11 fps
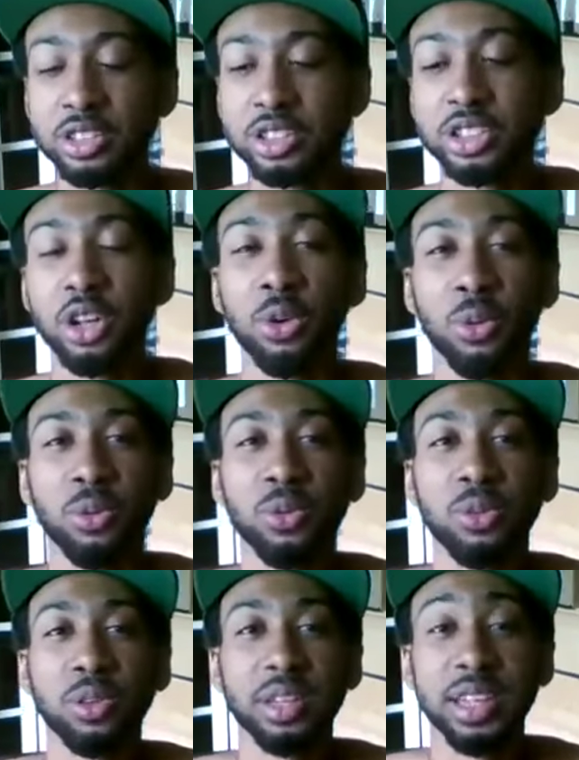So
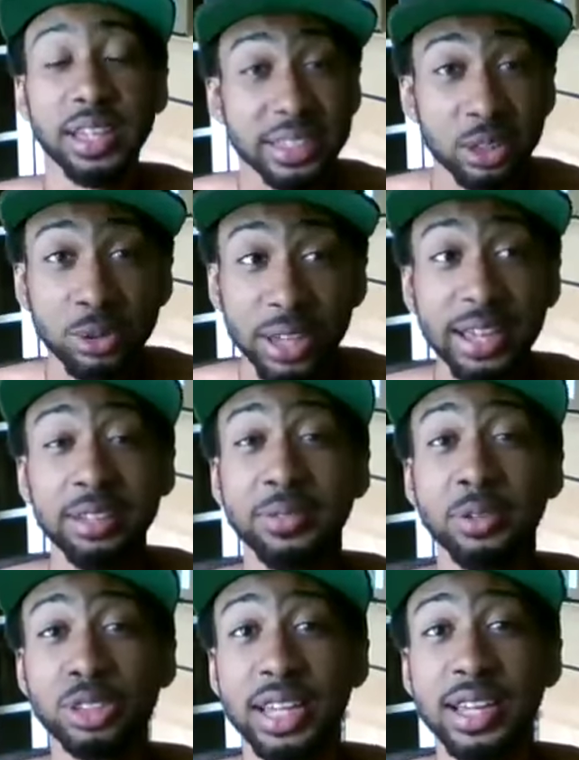it's okay
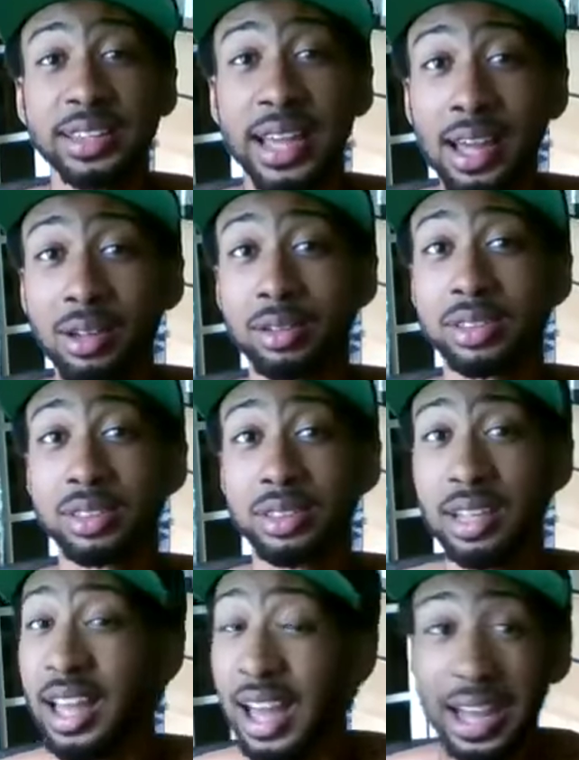if you stay in the house.
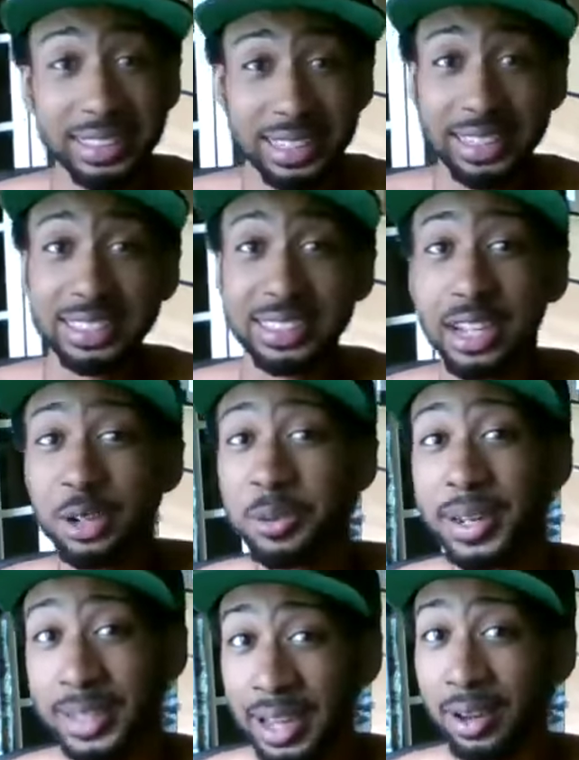I stay in Chicago
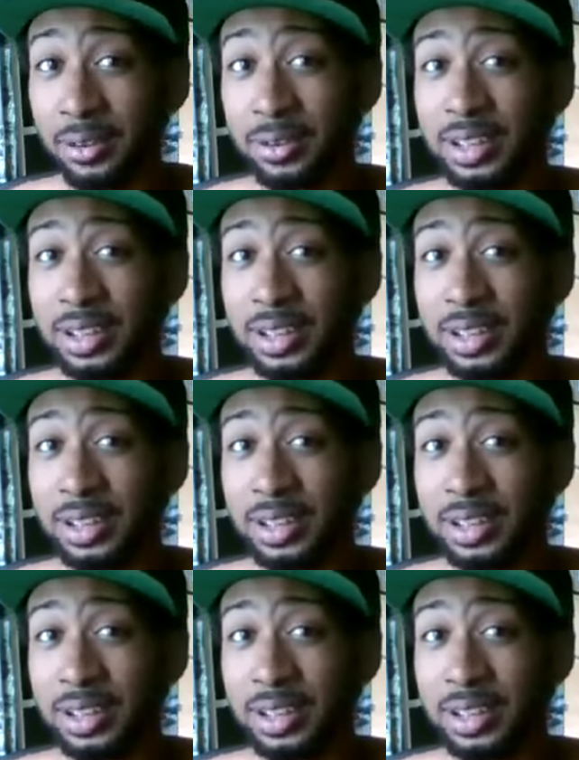right now.